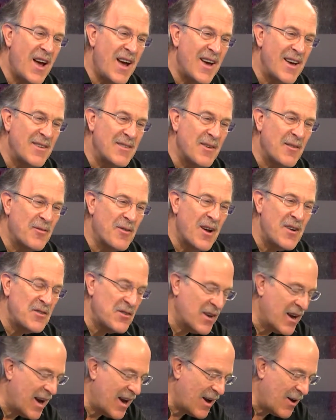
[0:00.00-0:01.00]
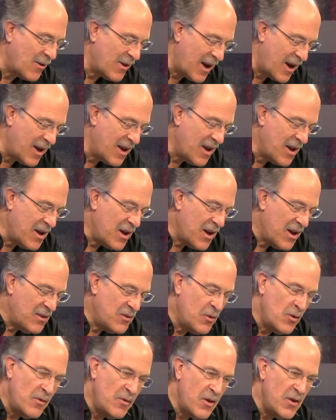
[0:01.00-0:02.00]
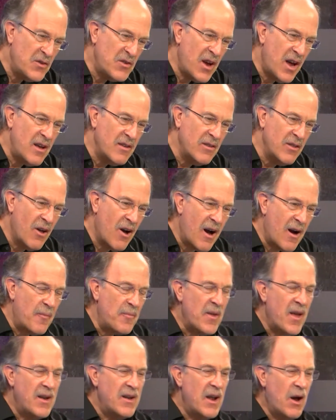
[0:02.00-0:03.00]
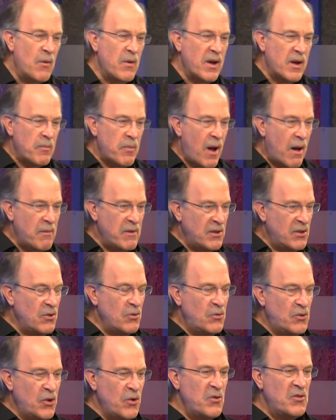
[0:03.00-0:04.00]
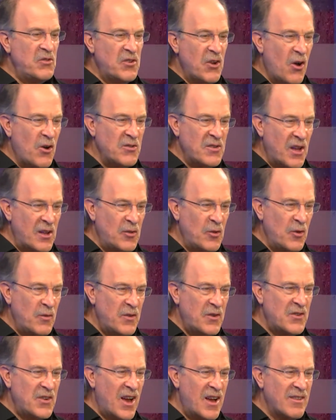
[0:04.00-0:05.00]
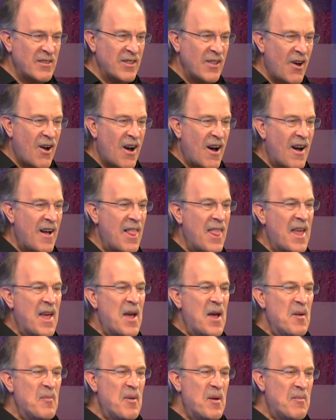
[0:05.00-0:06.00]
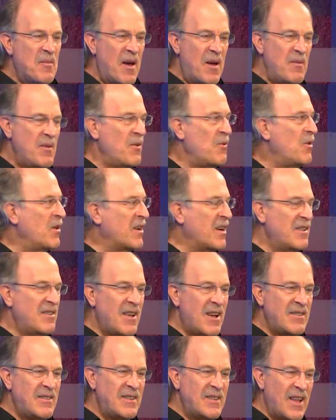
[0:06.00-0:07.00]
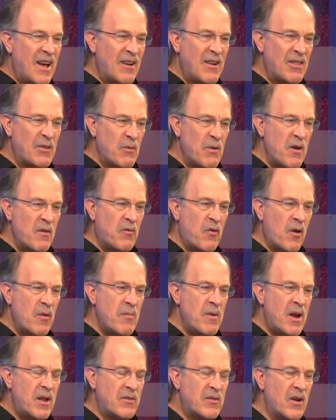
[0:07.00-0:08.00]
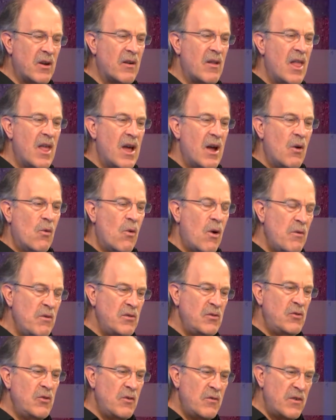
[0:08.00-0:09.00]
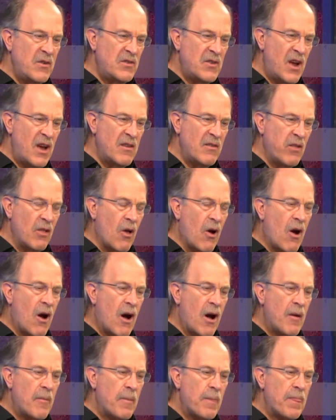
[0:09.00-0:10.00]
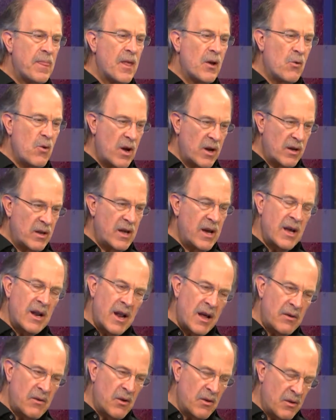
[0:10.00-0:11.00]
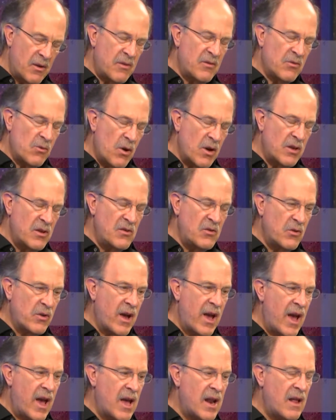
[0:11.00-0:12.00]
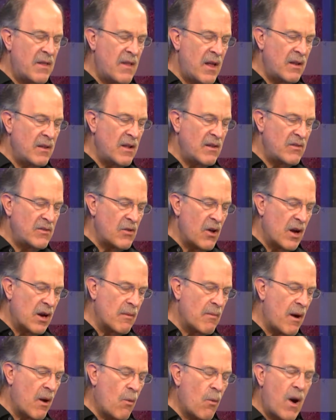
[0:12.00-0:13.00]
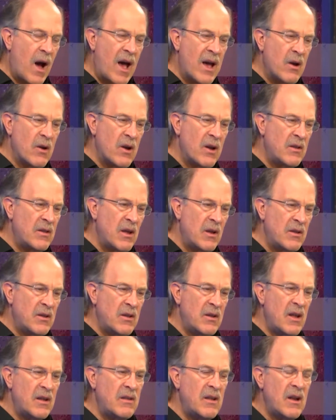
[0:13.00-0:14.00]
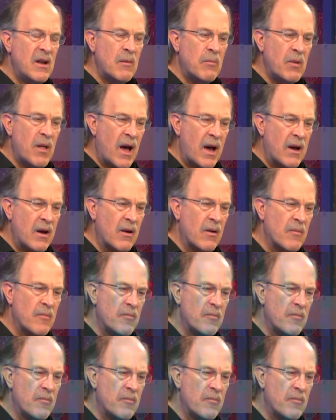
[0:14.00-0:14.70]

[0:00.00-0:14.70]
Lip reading: He's a French guy. Okay. Duverger's Law. Now, we could probably do 2 shows on Duverger's Law, but maybe we'll condense it down to 3 or 4 minutes here. What was Duverger's Law, quickly, and then, as quickly as you can, and then let's talk about why it didn't apply here.